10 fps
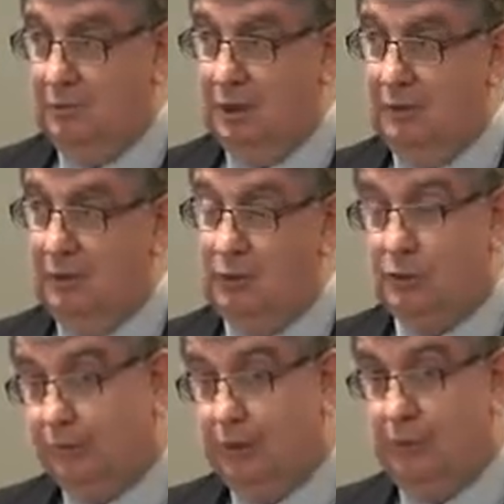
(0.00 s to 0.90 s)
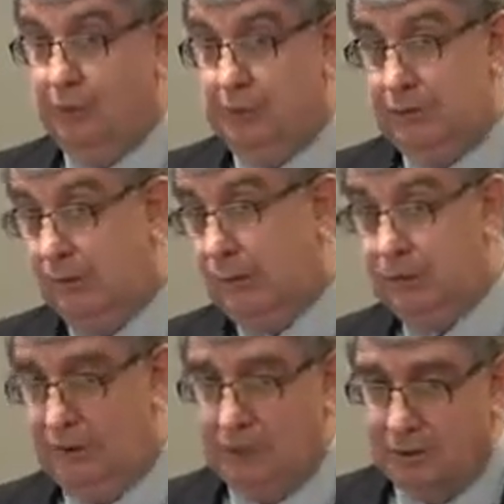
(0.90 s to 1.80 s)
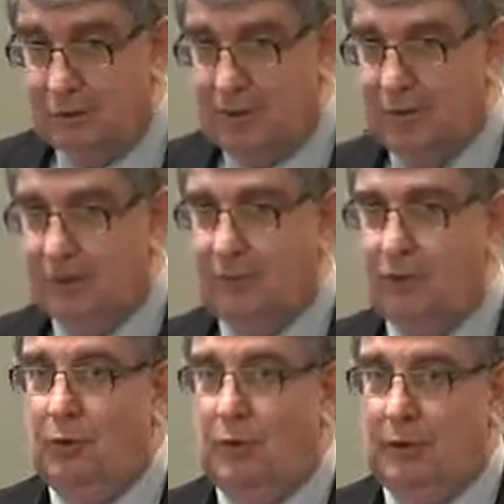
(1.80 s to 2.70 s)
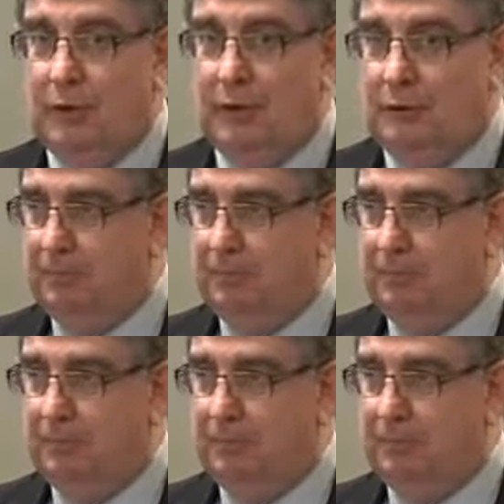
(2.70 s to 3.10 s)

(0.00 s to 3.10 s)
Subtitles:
but if you adopt that policy for everything, then again you really